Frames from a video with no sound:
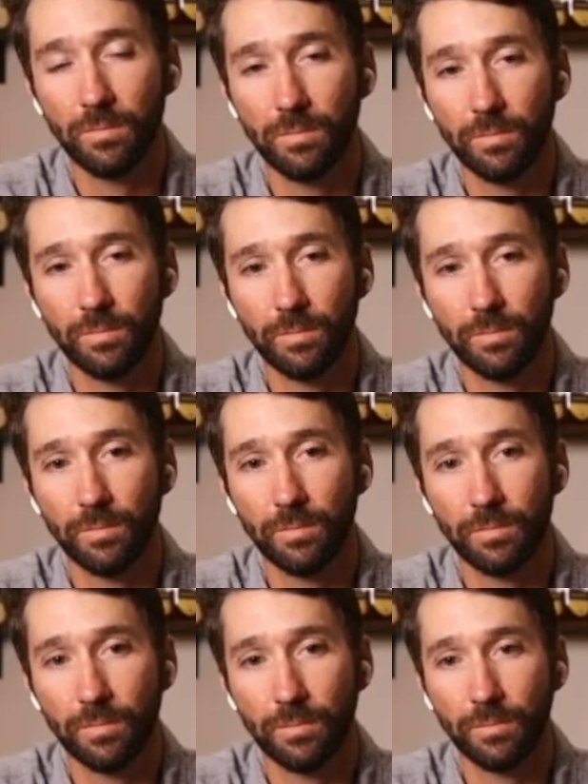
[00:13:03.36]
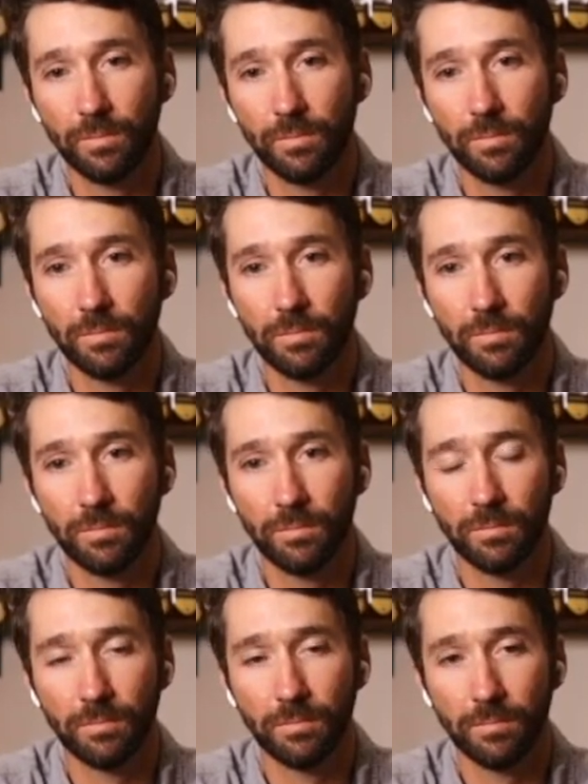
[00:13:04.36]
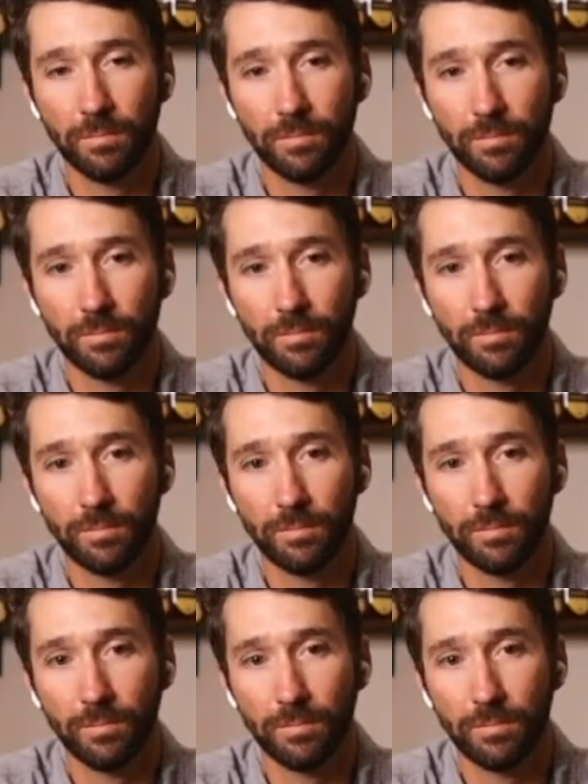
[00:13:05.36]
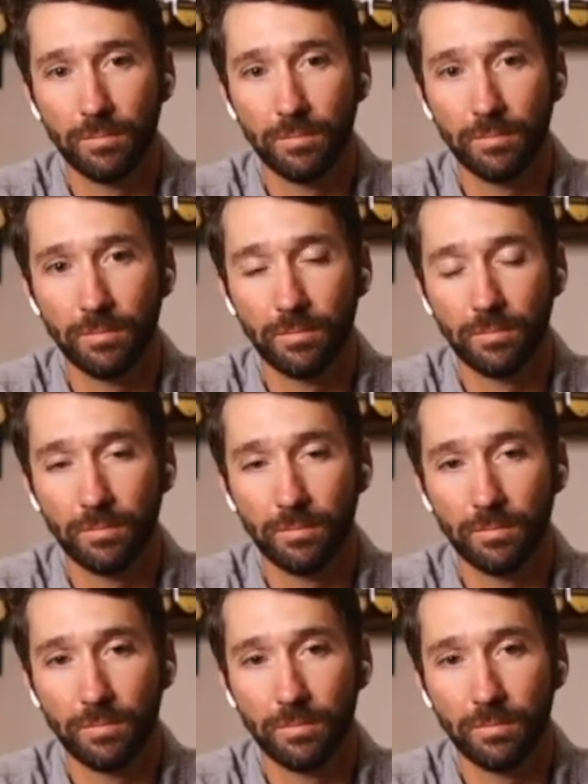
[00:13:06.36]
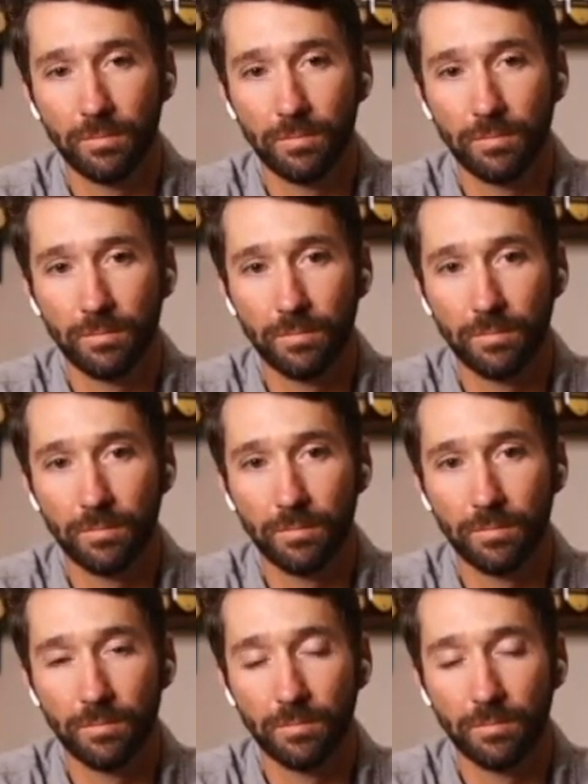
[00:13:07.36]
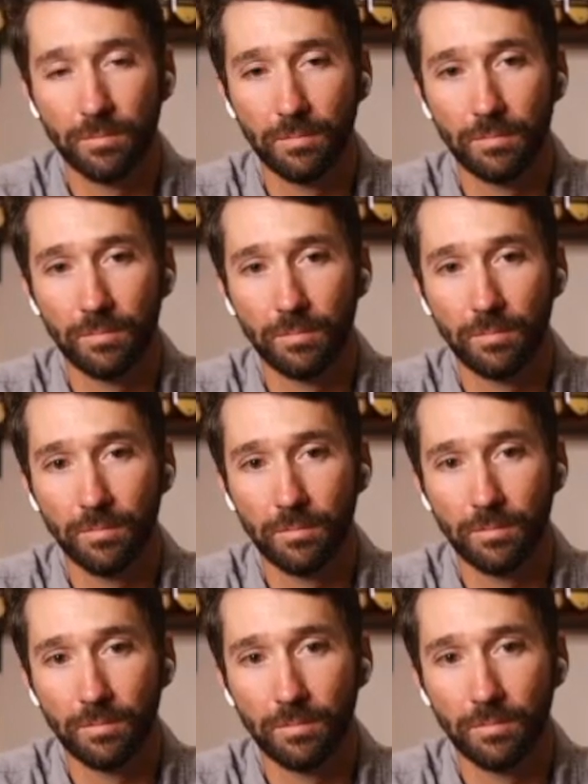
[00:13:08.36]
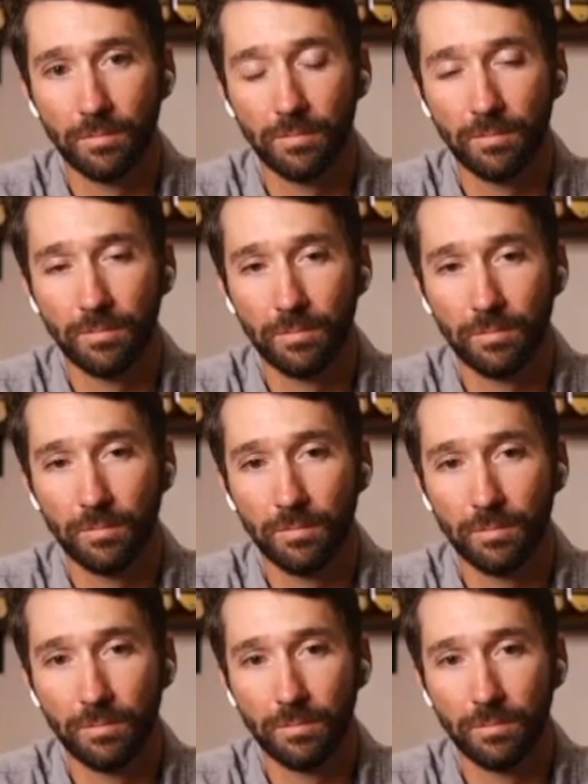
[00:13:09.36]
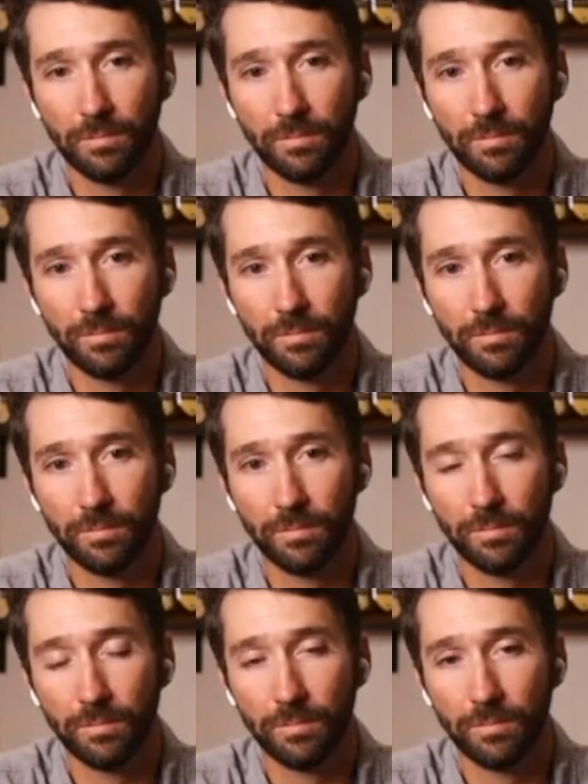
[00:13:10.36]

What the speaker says: The person shown says nothing.